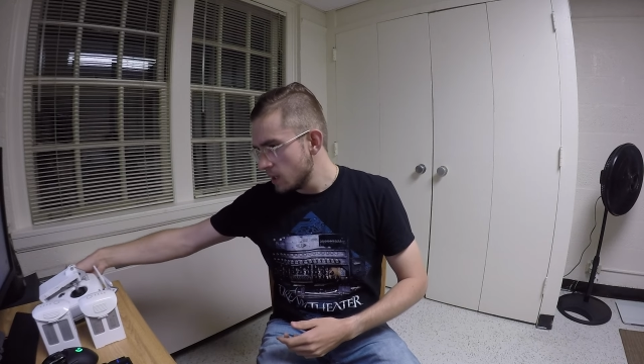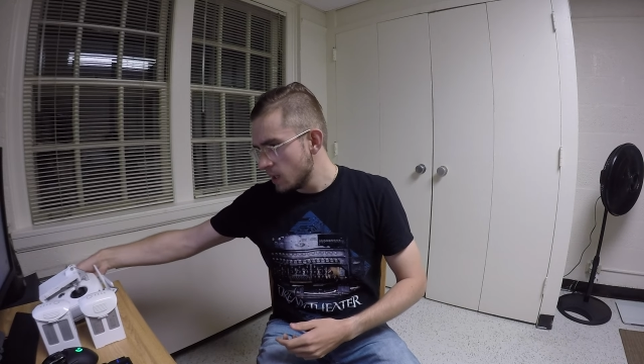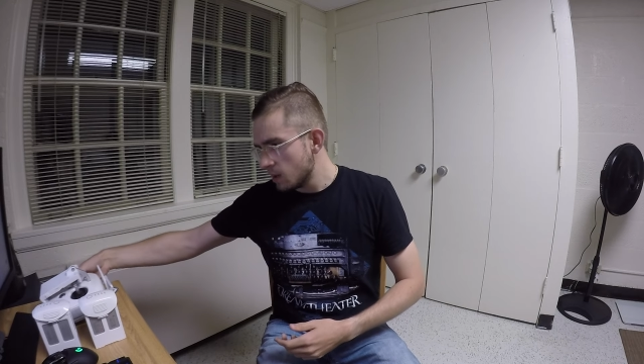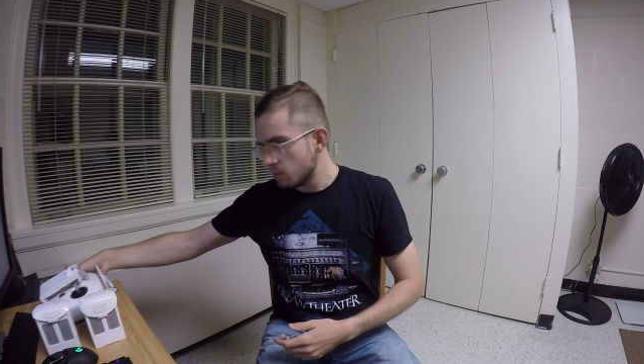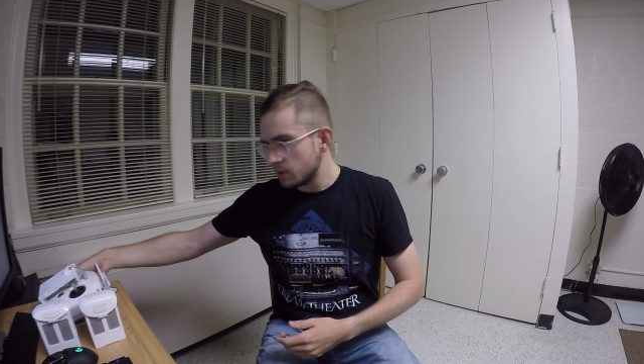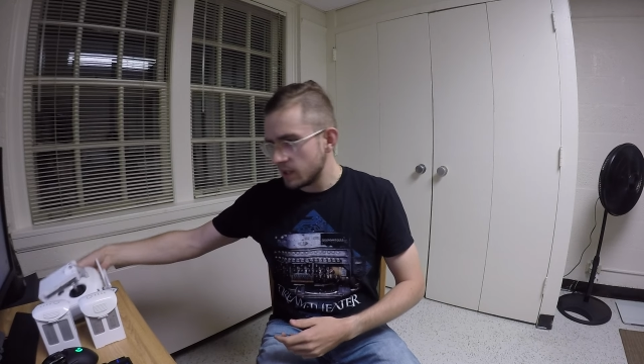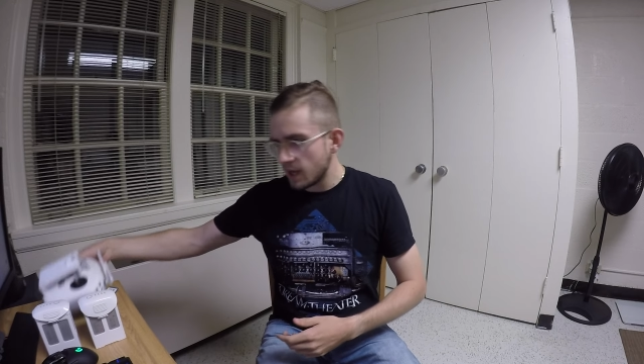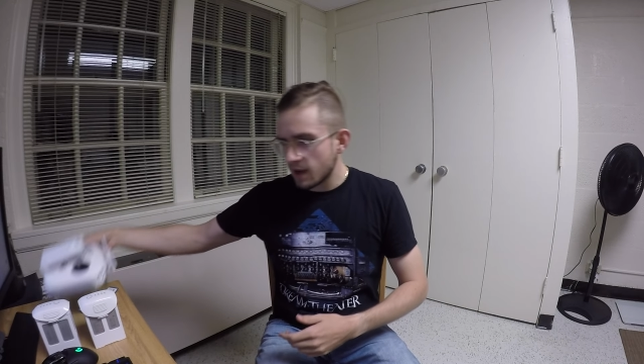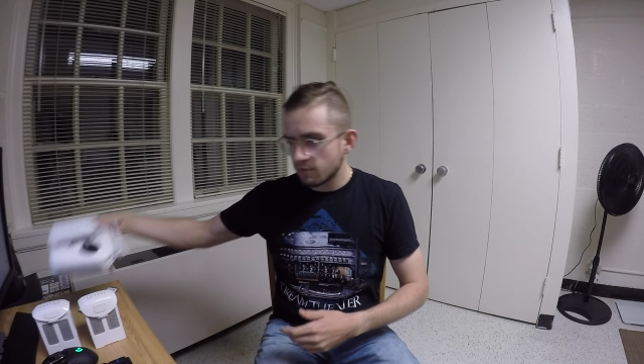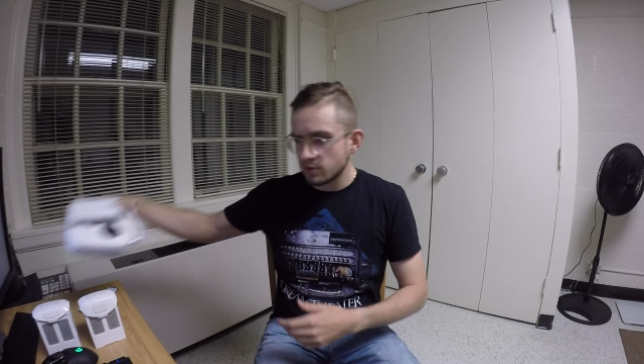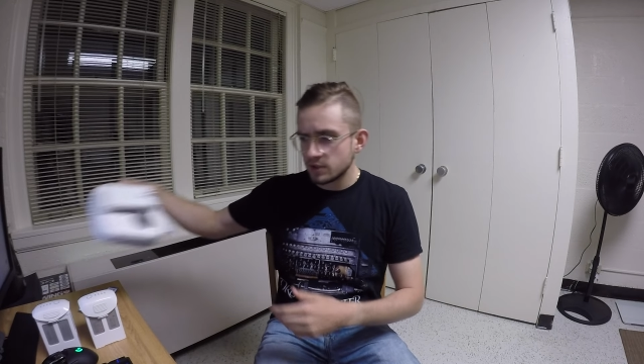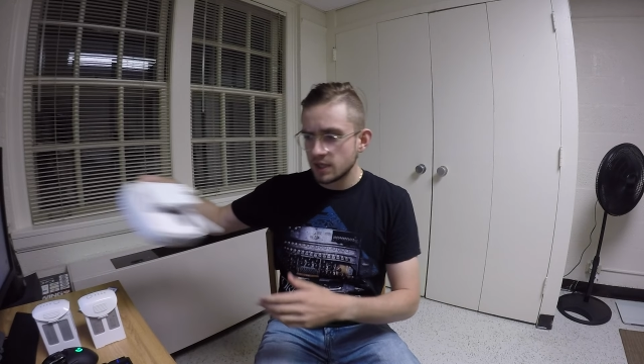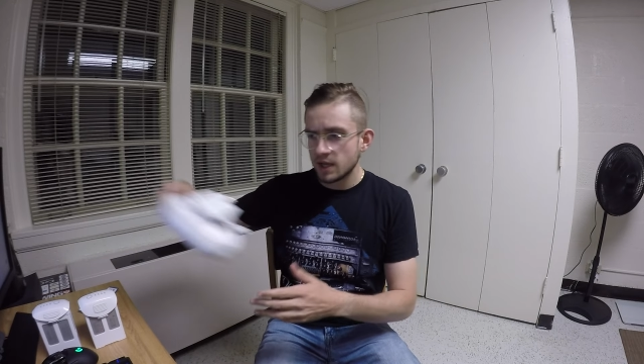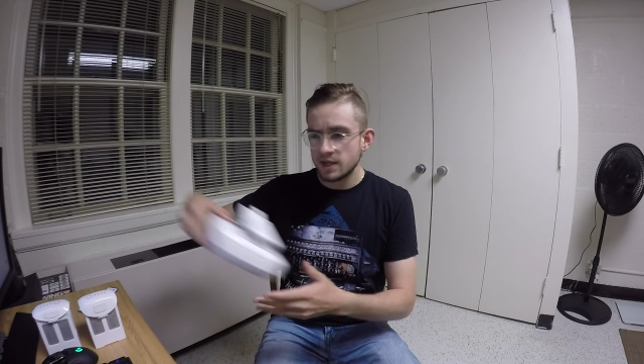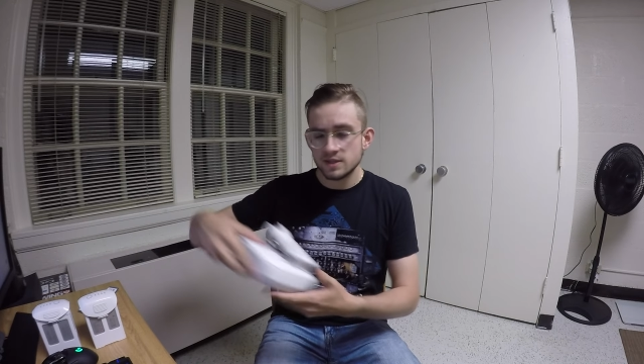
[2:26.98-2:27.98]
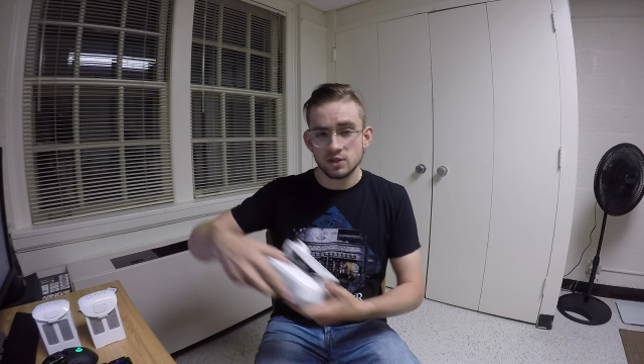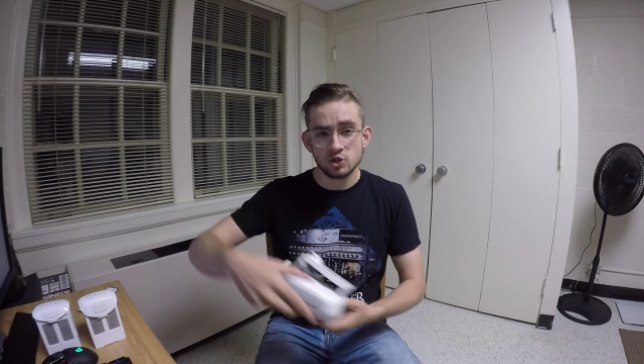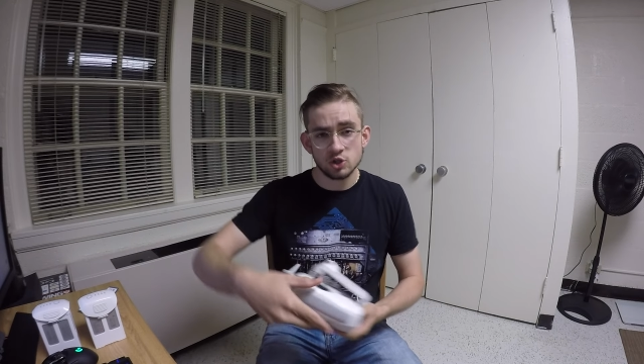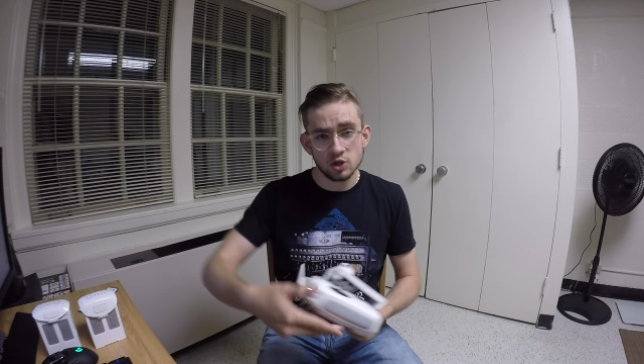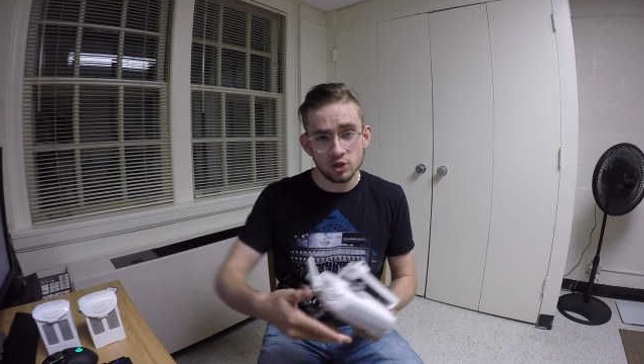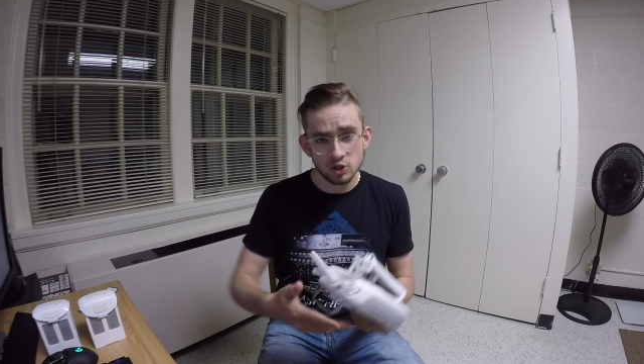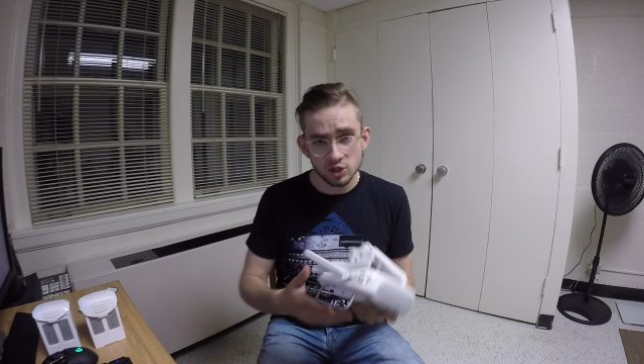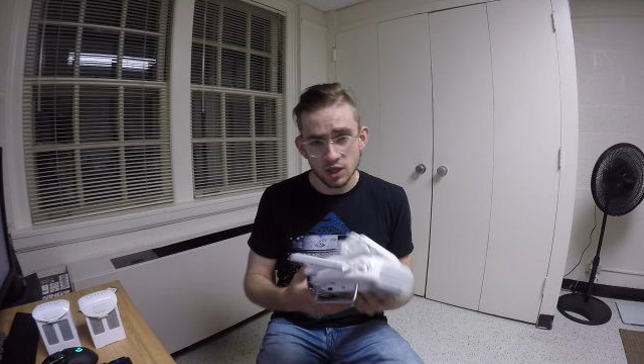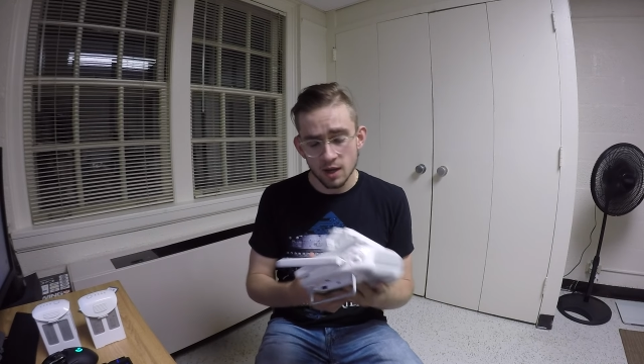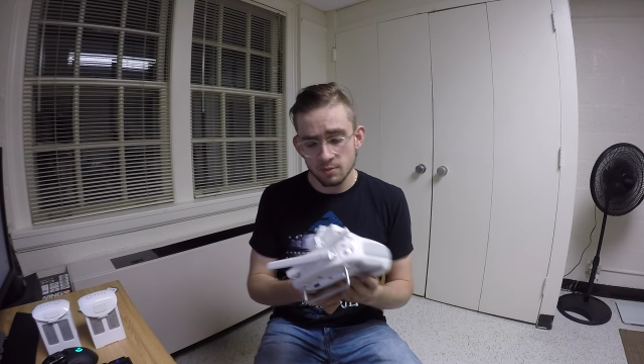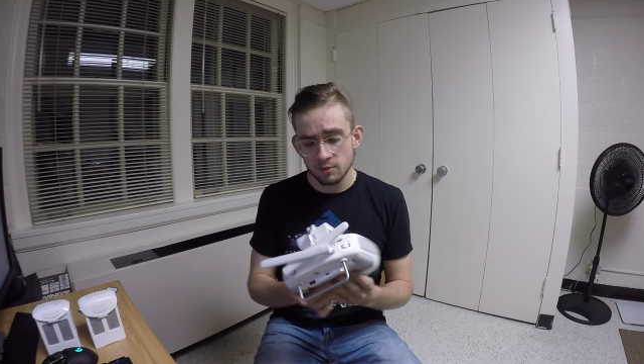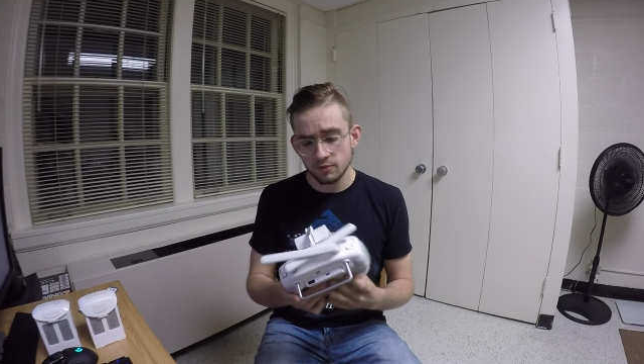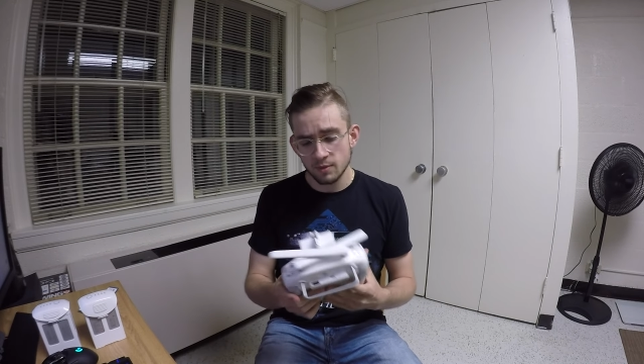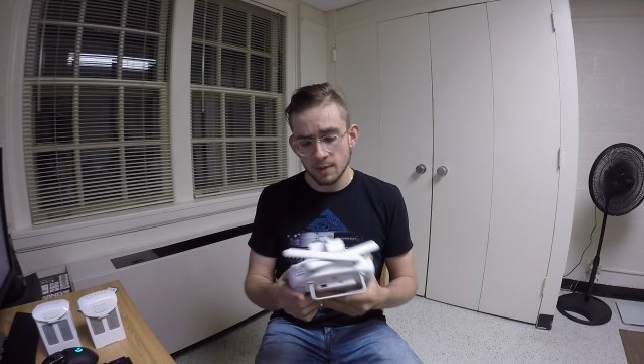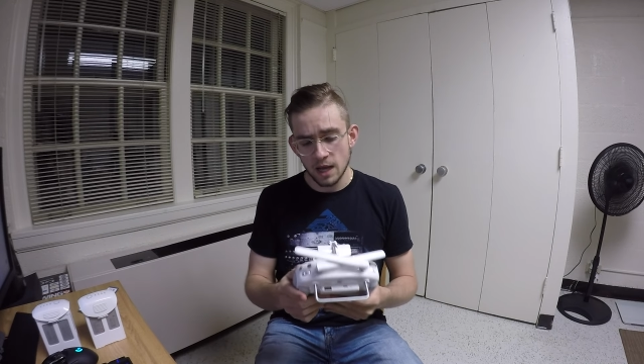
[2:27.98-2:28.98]
but they advertise a charge
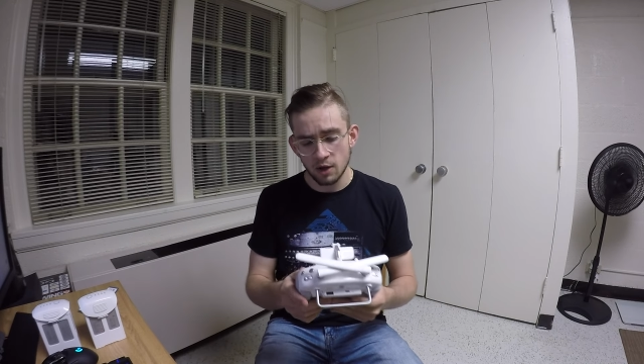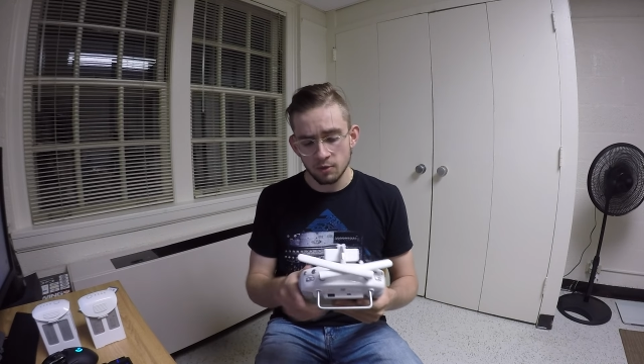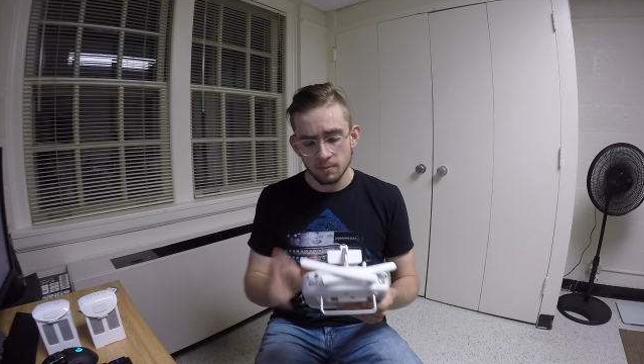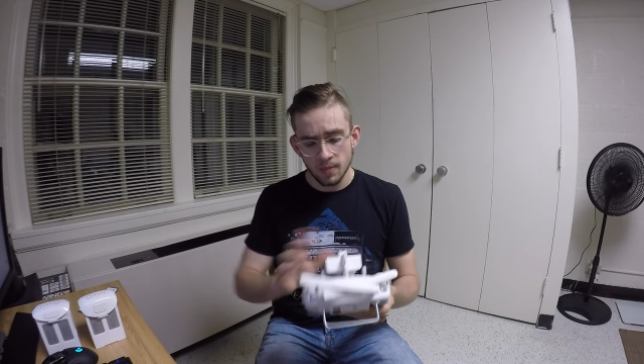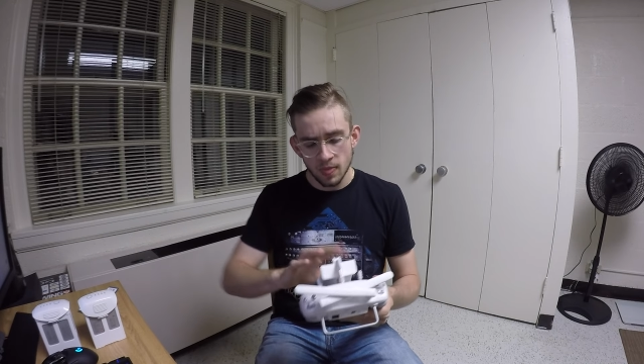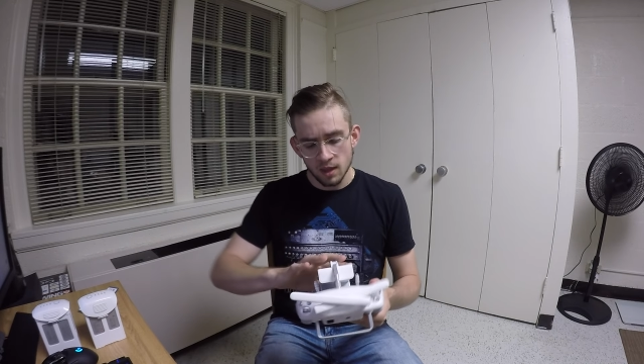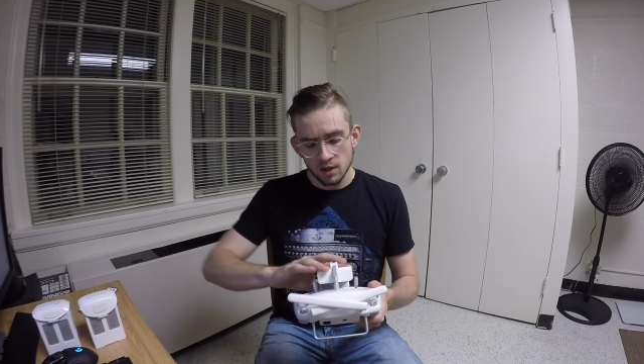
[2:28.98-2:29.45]
time of about